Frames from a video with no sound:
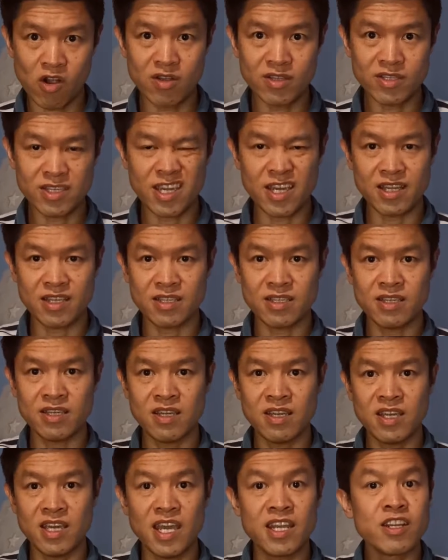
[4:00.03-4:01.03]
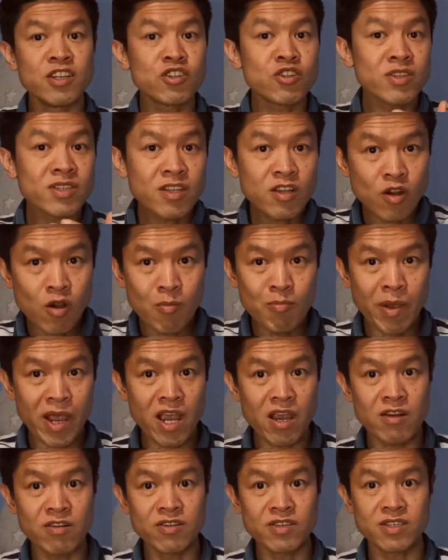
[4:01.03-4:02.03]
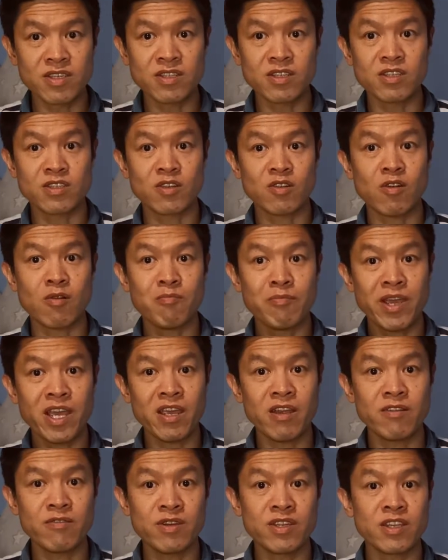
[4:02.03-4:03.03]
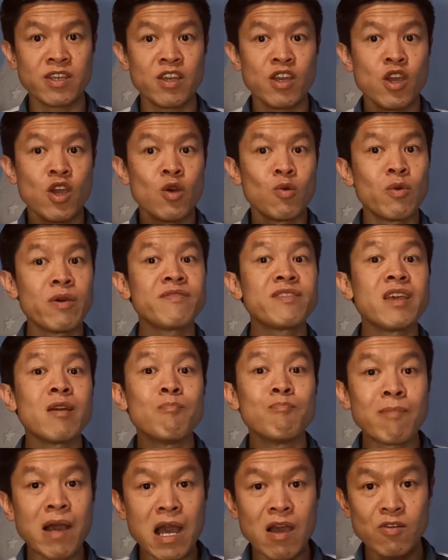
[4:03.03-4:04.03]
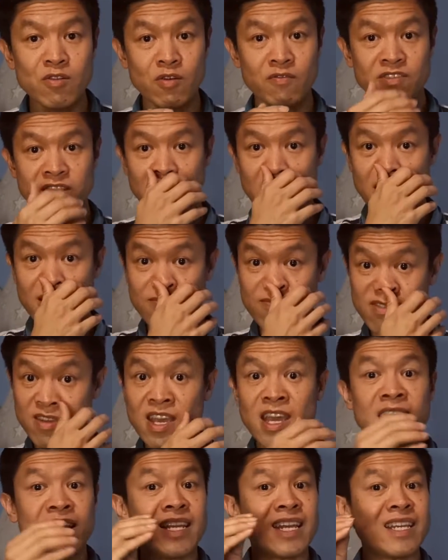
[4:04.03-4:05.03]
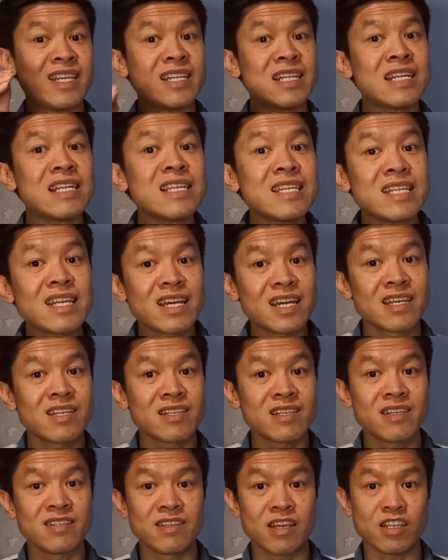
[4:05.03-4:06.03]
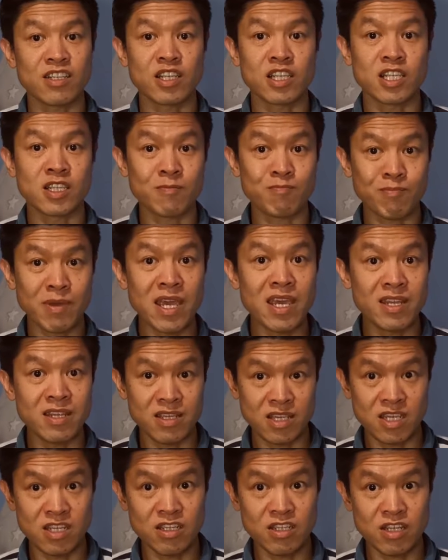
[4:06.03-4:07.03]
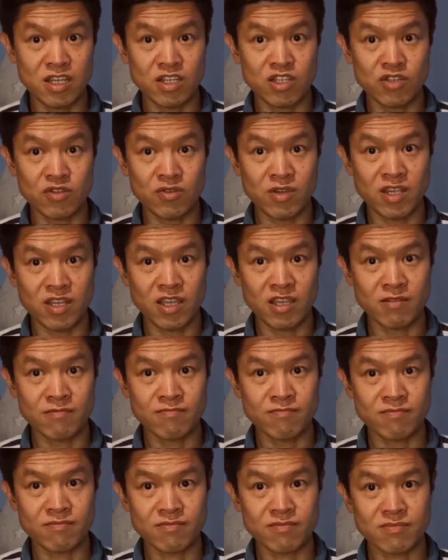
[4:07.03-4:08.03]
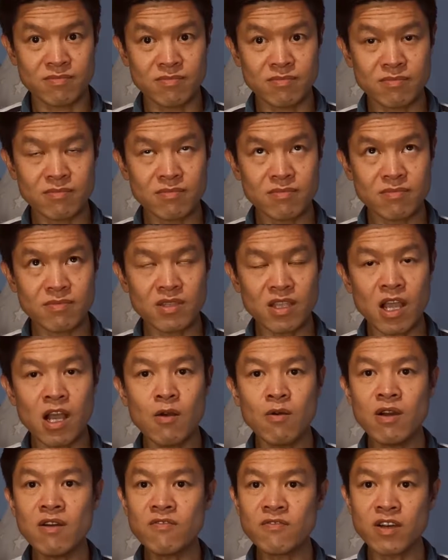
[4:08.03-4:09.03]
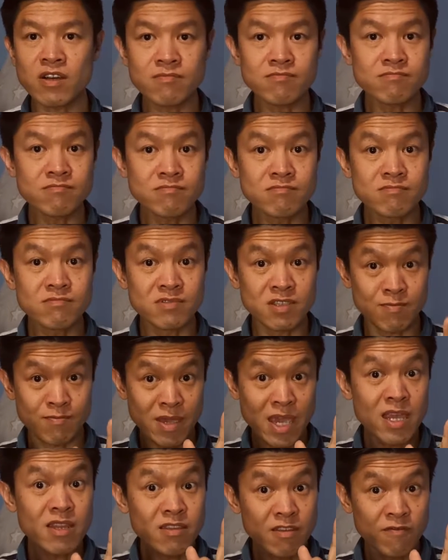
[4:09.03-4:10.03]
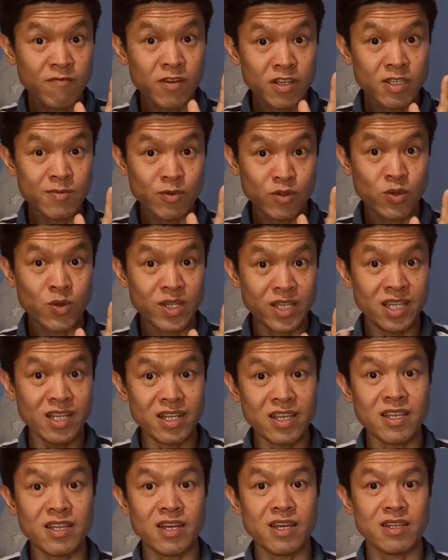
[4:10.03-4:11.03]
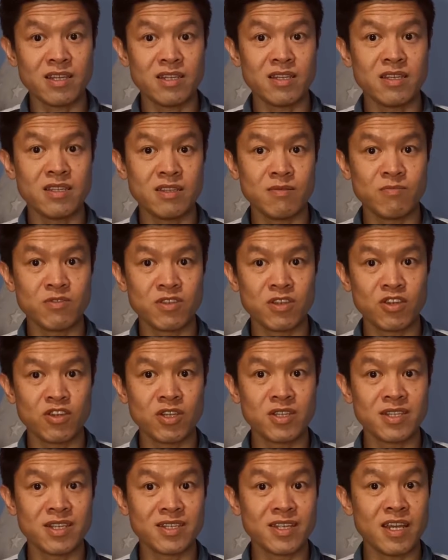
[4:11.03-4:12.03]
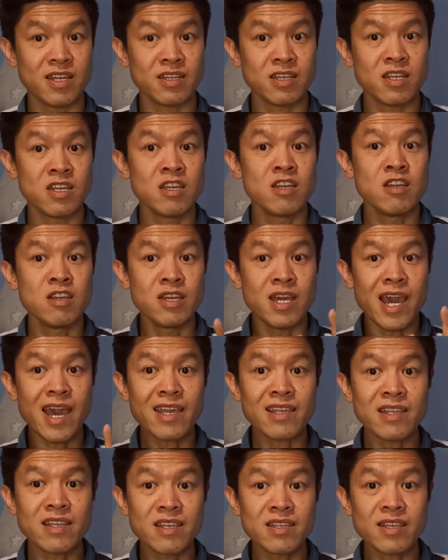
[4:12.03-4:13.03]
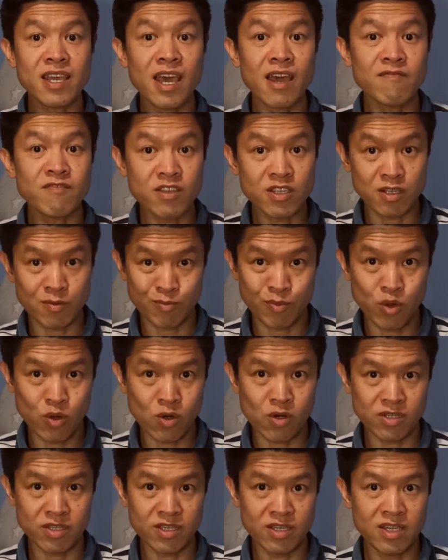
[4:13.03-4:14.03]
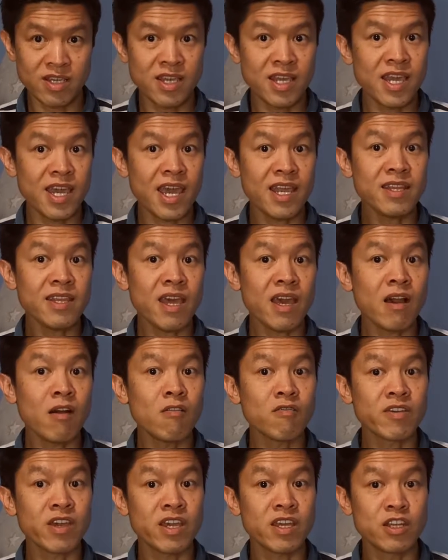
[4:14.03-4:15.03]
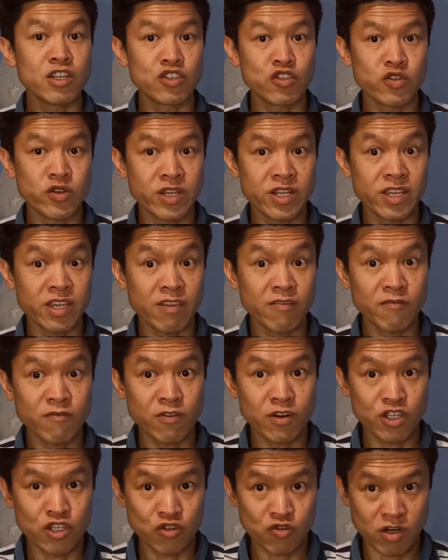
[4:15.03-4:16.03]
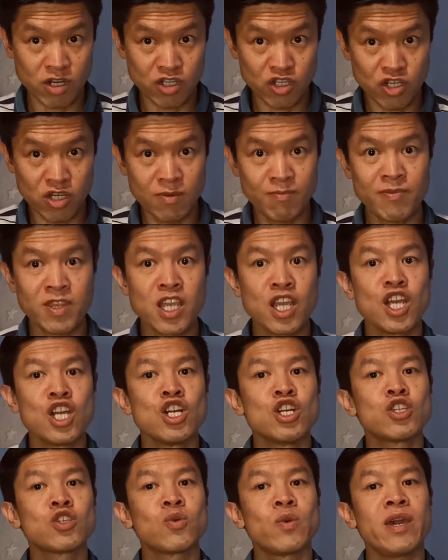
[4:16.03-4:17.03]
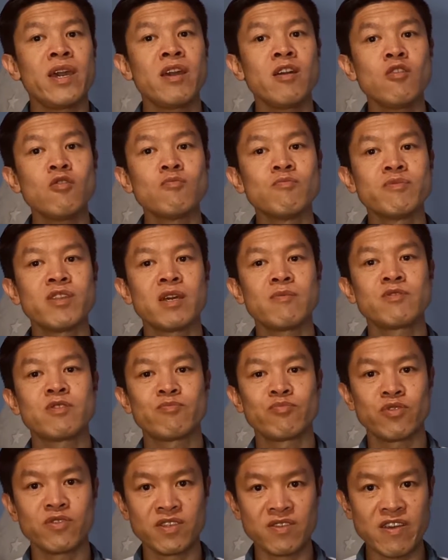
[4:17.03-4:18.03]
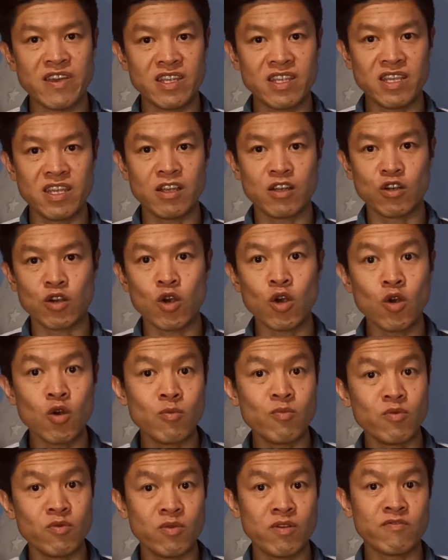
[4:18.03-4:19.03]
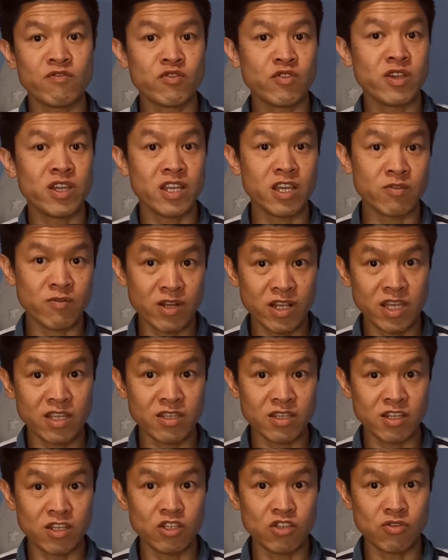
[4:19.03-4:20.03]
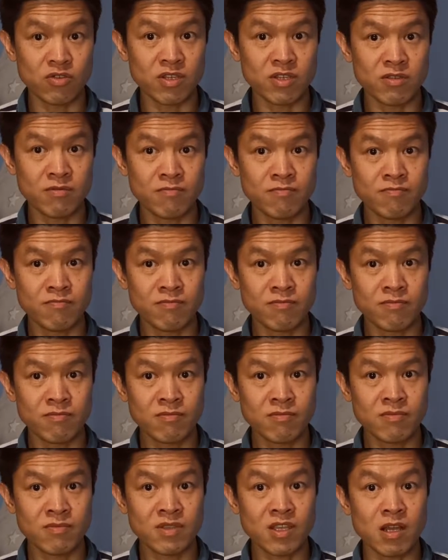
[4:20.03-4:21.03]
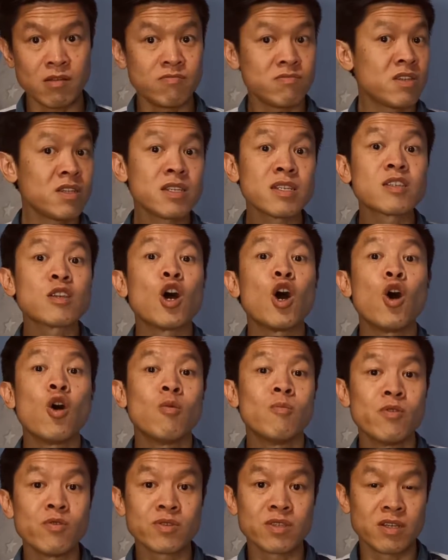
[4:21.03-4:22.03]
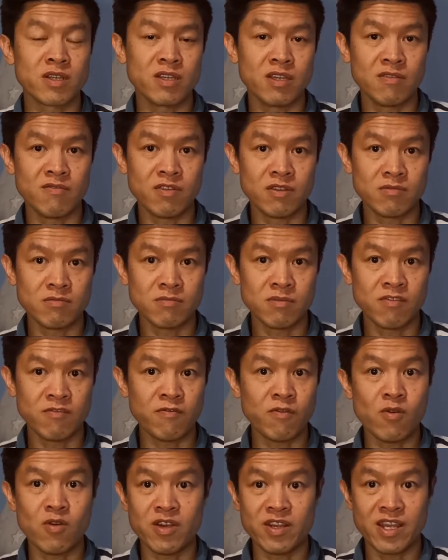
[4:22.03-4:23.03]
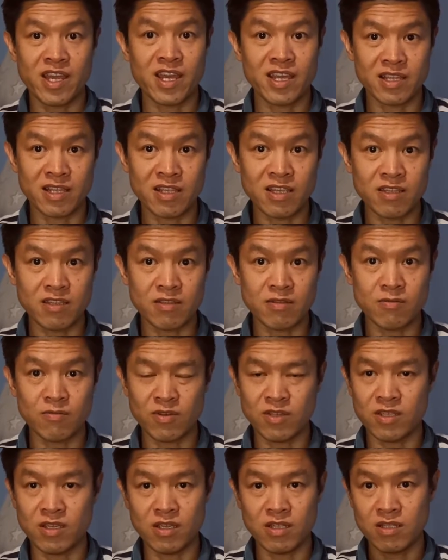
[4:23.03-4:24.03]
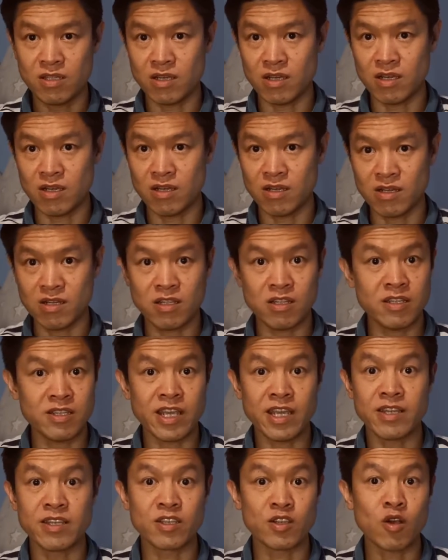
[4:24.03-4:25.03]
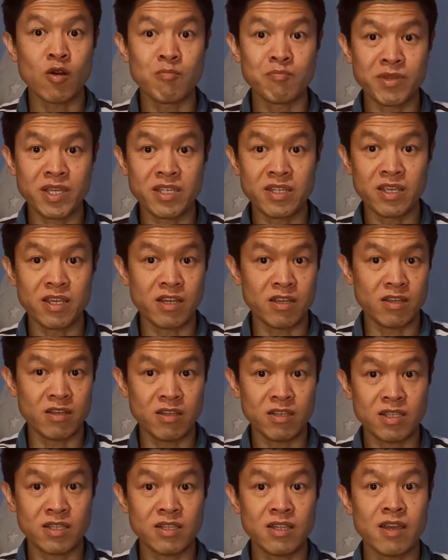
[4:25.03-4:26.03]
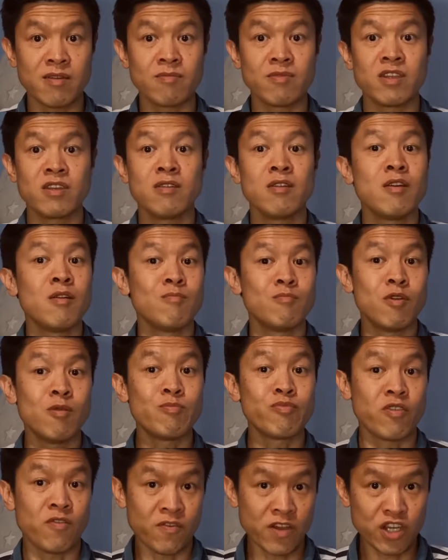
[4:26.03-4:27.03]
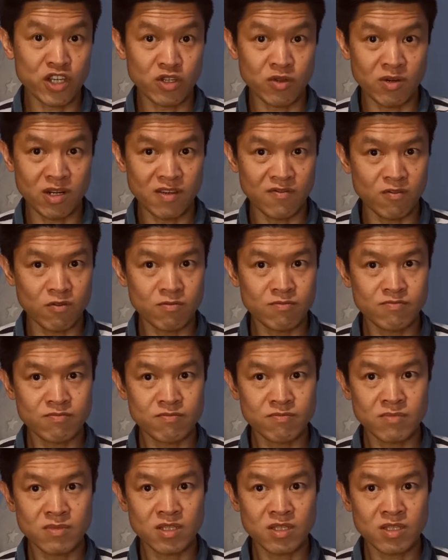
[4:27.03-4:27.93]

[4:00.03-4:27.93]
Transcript: context, an interesting comparison is to compare it with the amount of time that elite athletes actually spend in their training. However, the main difference between elite athletes and musicians is that athletes have the support and the healthcare and training infrastructure to help them to present and cope with training-related injuries. Now, this is almost a given for an athlete that is competing at a slightly more professional level.